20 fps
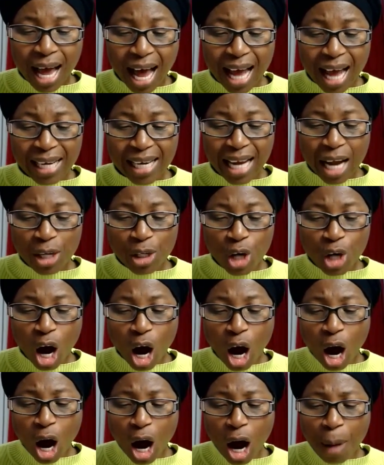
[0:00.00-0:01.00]
And then
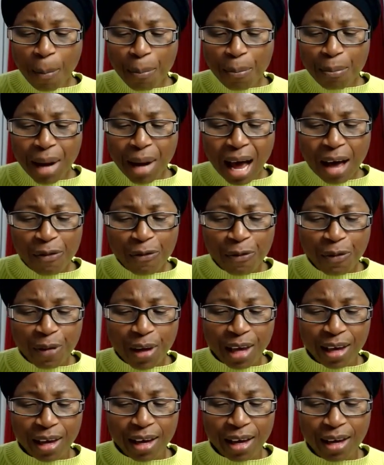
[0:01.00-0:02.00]
no
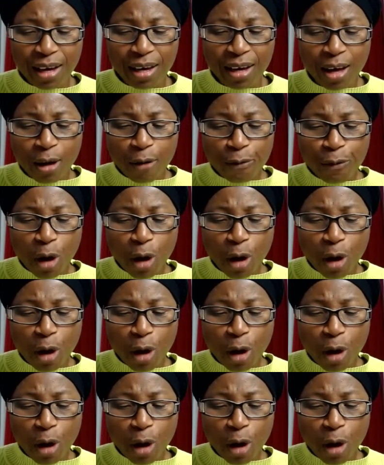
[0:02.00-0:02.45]
mother